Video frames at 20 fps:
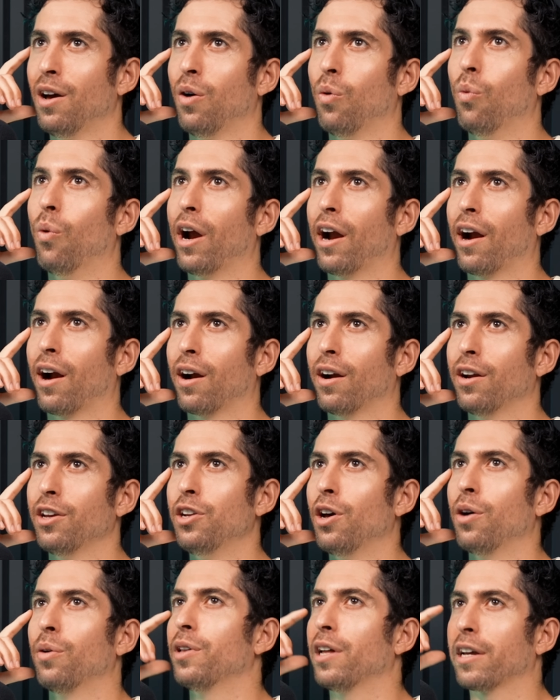where, you
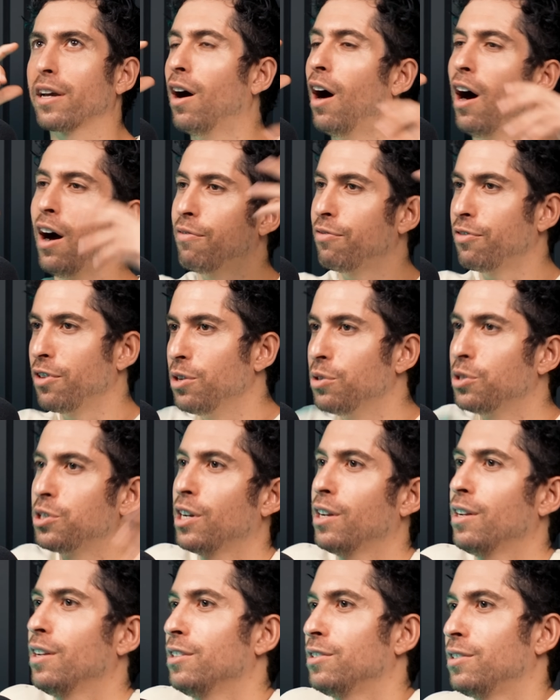know, like hot
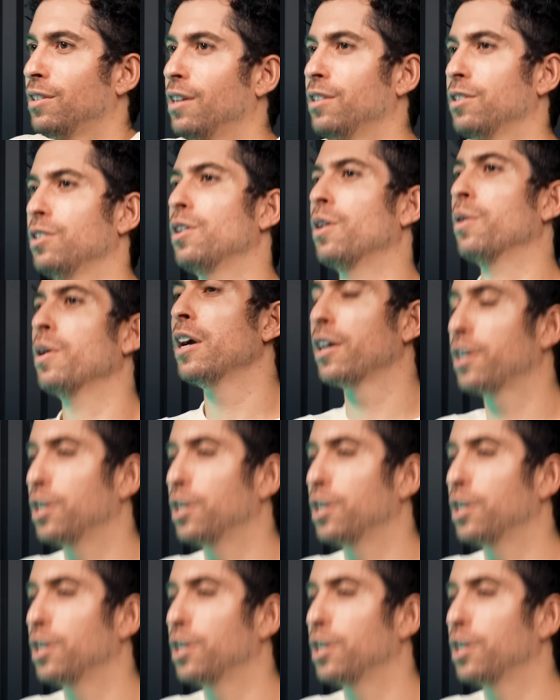fusion is, you know,